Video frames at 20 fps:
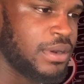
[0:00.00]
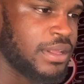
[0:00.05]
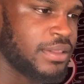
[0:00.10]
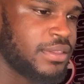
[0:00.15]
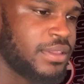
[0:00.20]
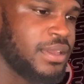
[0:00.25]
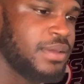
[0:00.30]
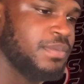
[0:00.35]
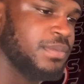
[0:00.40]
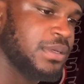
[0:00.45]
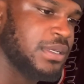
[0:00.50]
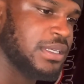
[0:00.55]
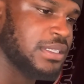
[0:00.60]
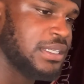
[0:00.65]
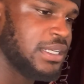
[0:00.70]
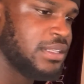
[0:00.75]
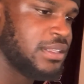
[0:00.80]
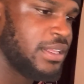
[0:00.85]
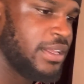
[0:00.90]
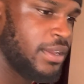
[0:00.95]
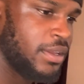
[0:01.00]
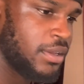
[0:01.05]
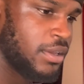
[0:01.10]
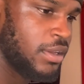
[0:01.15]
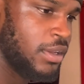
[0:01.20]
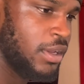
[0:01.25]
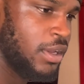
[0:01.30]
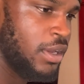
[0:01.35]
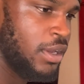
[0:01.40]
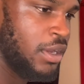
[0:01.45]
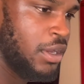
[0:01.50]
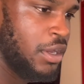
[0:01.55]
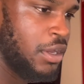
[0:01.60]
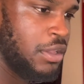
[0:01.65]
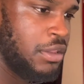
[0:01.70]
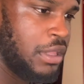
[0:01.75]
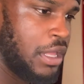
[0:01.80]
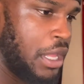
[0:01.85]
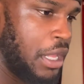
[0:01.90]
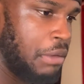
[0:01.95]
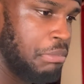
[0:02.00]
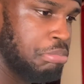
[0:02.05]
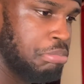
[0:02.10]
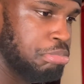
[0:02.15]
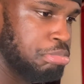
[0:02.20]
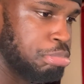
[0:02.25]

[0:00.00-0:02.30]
I think because I think that